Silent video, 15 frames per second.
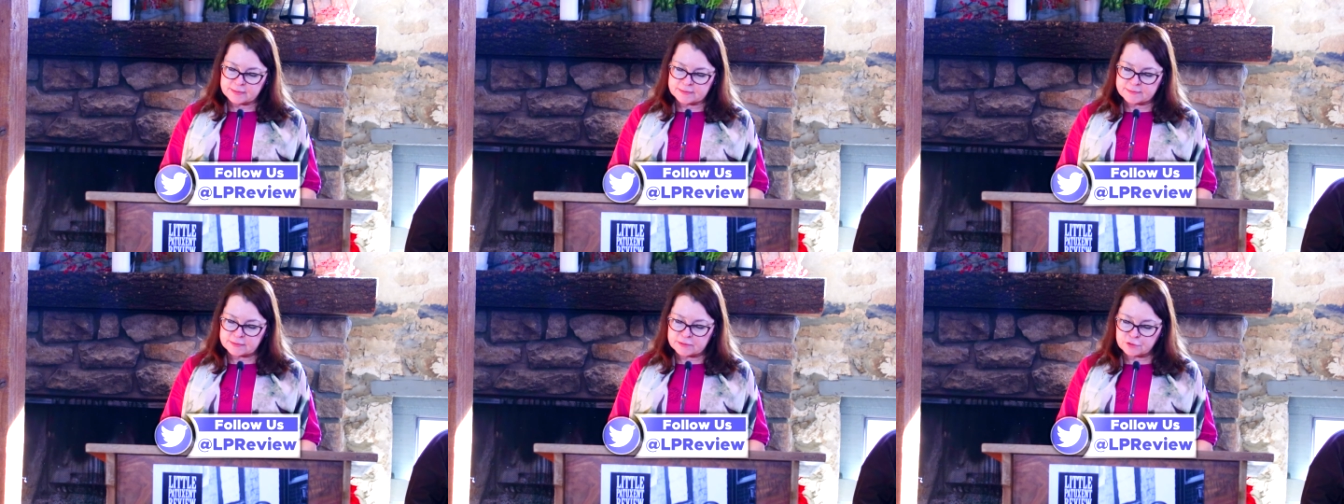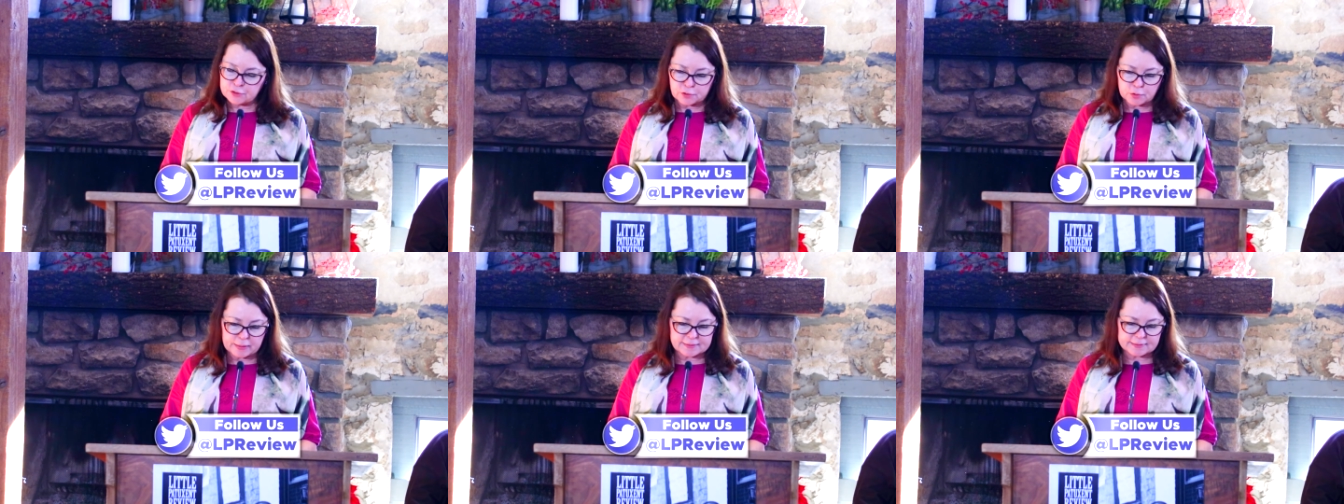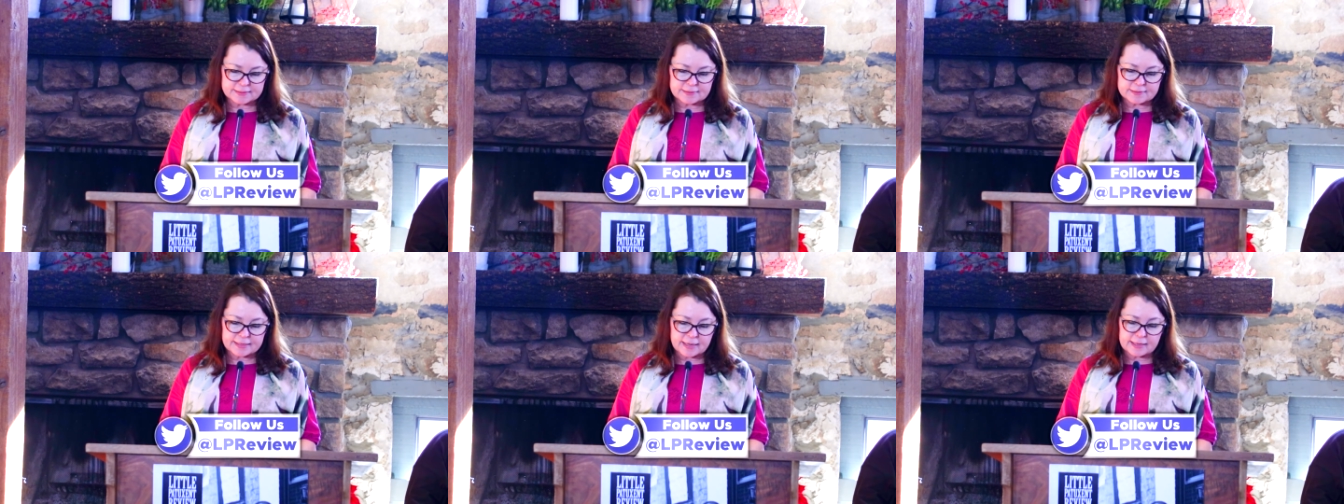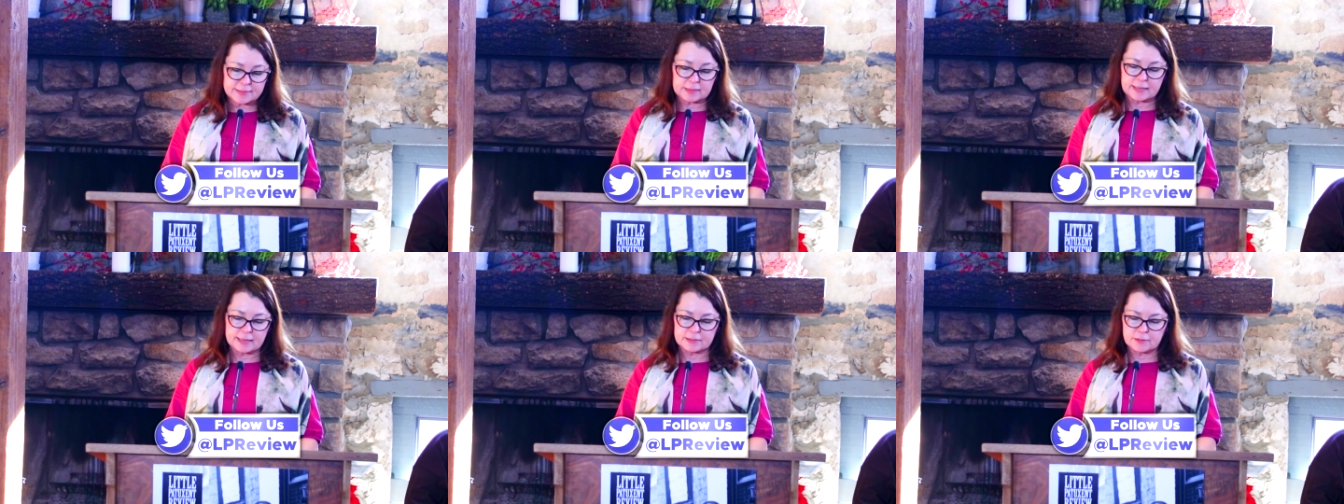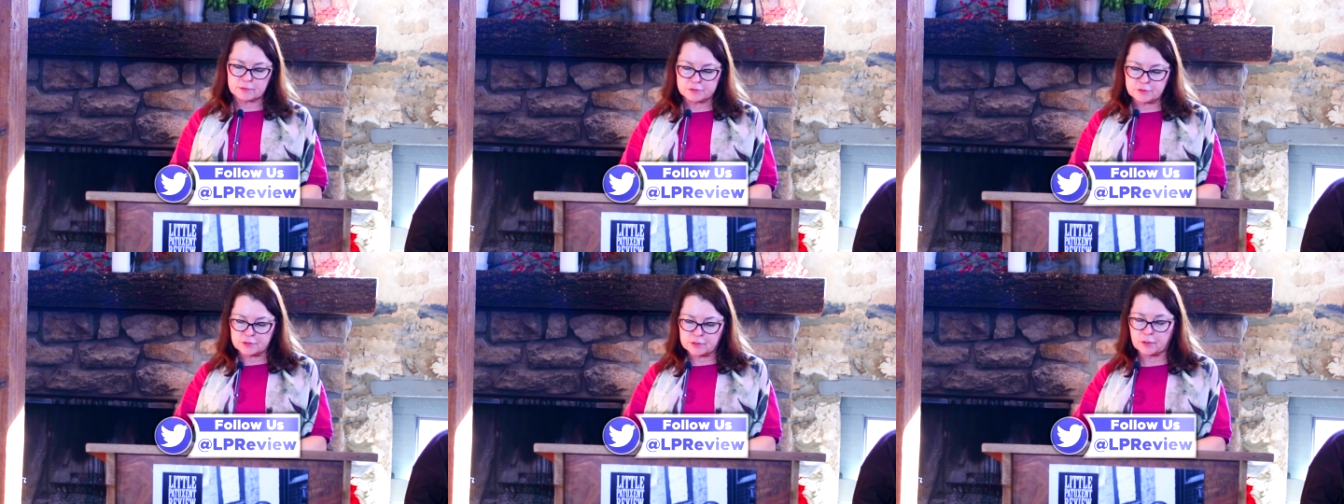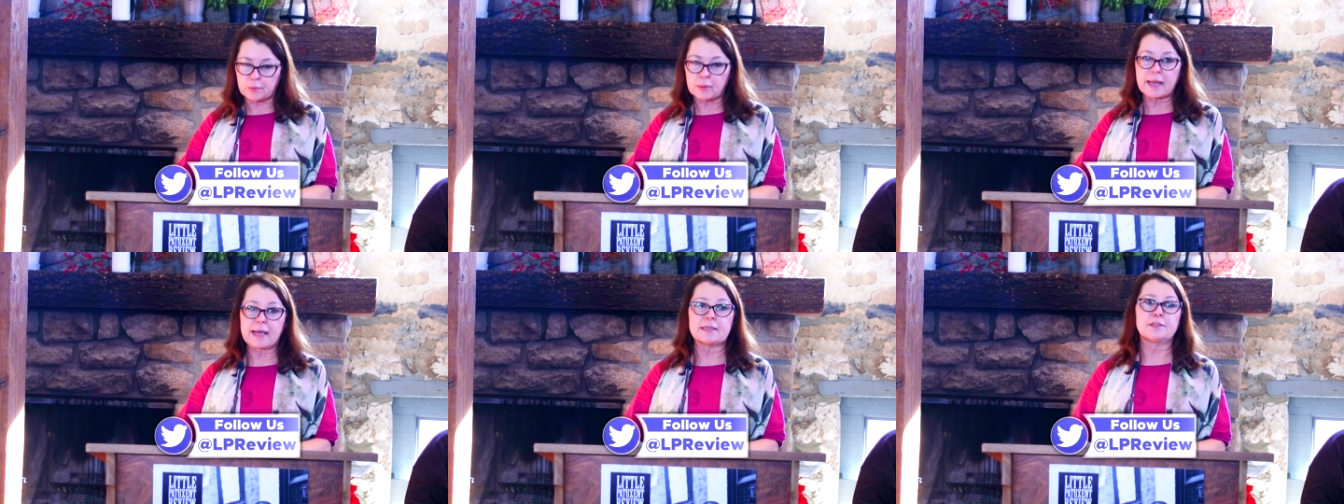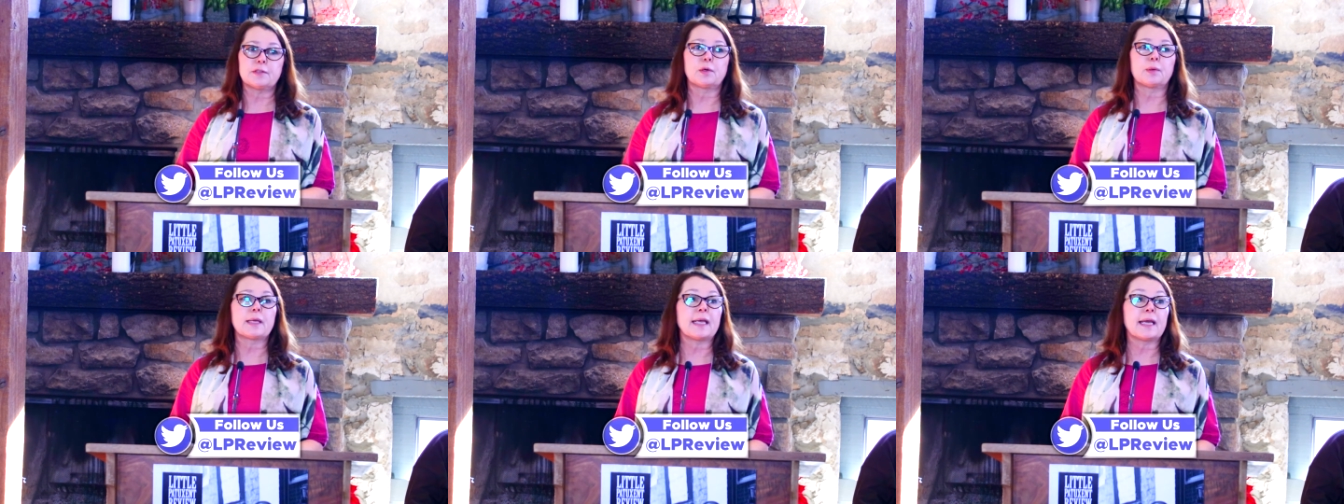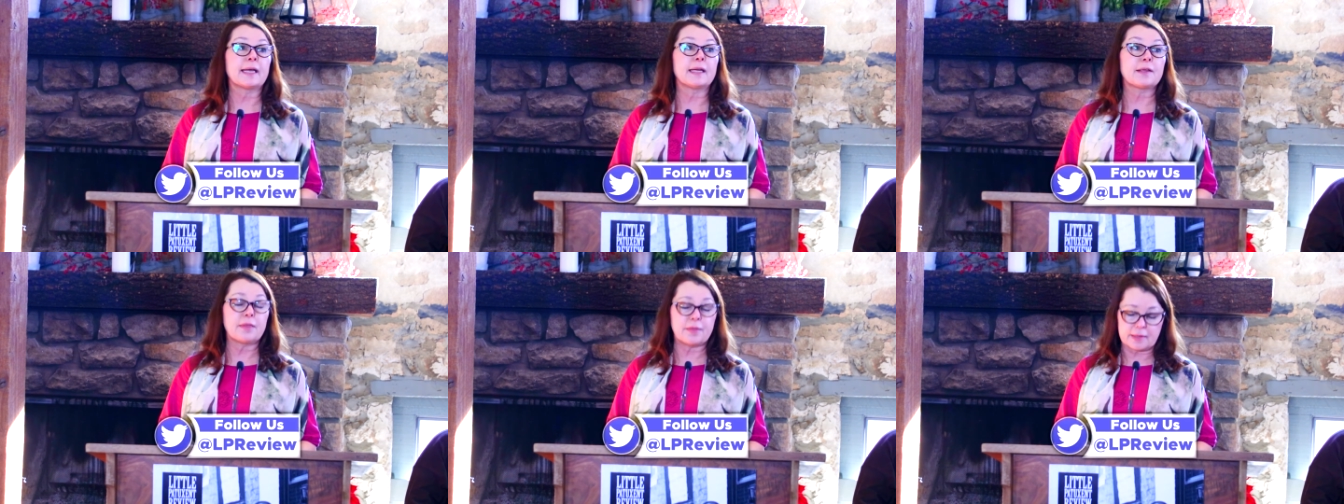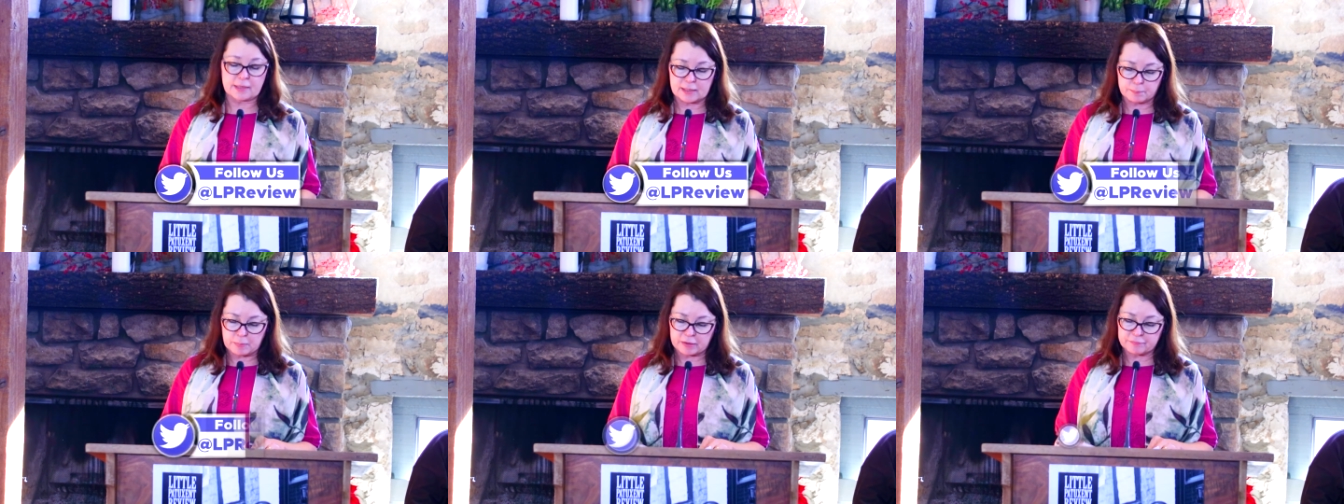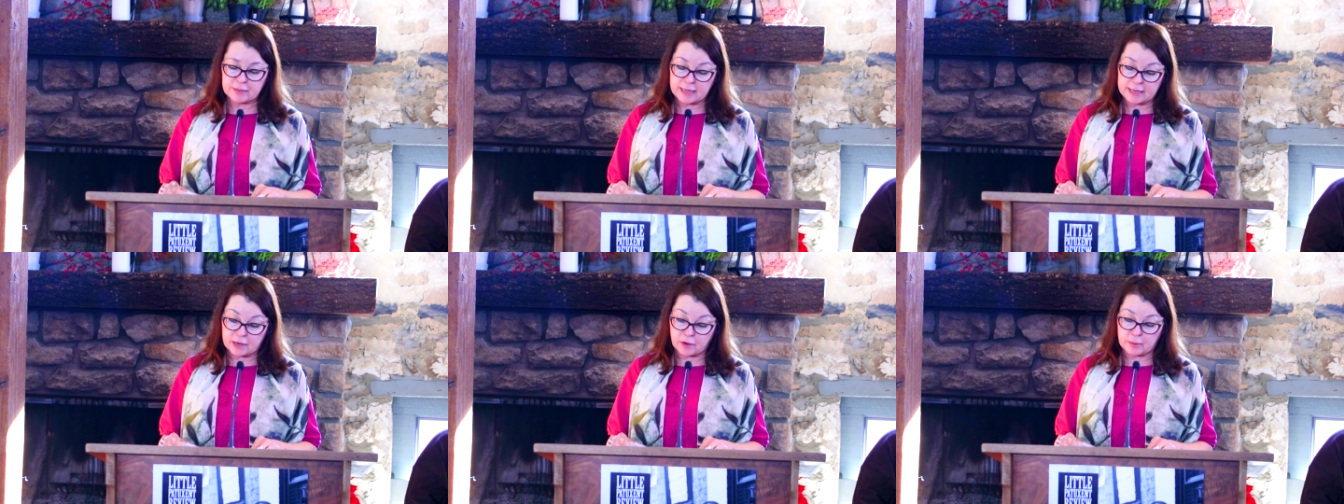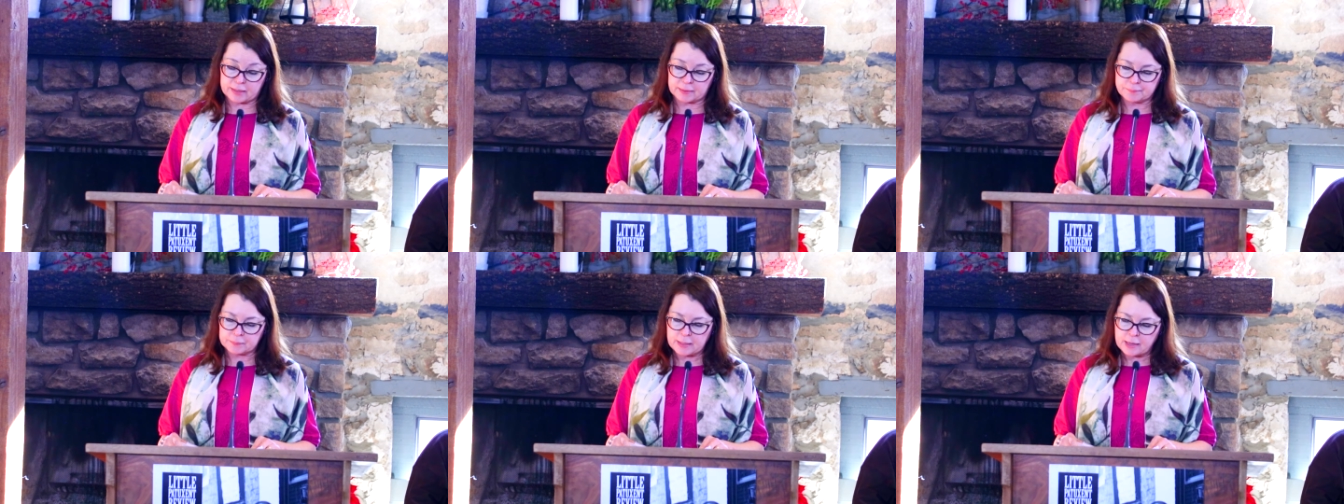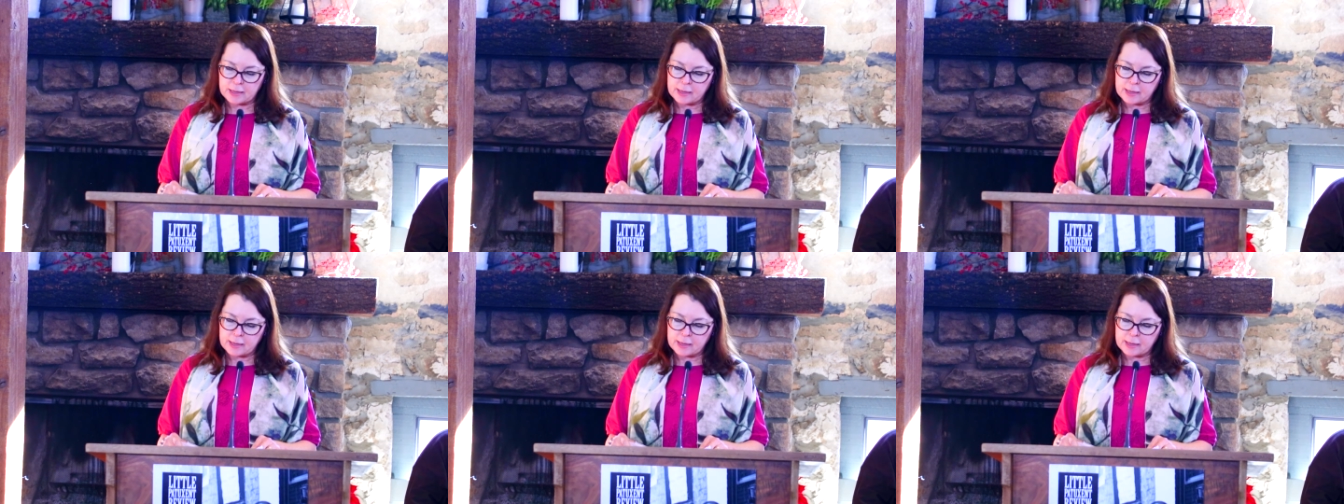This issue, as I say in the editor's note, has an organic theme of caring.